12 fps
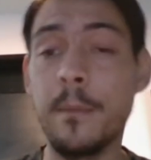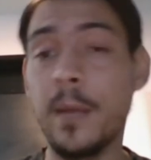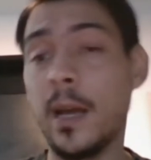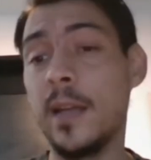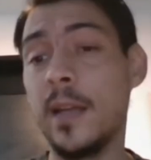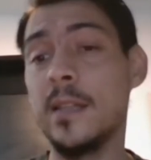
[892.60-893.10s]

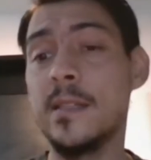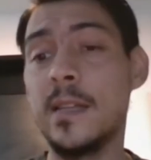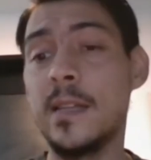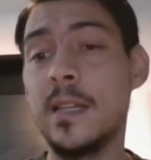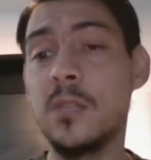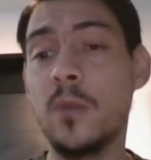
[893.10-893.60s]
behind the
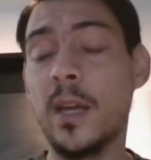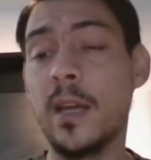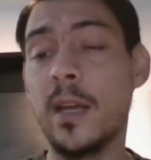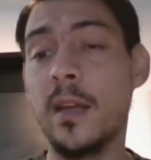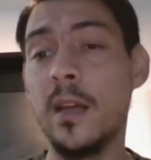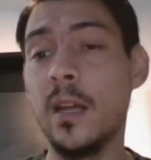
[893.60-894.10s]
scenes,
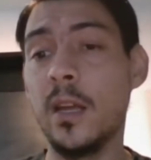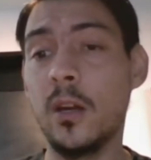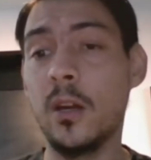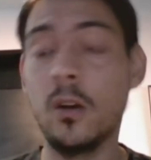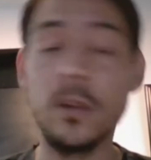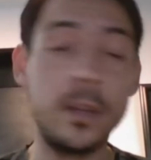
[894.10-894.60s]
where, you
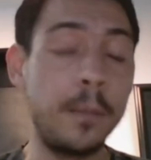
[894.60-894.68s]
know,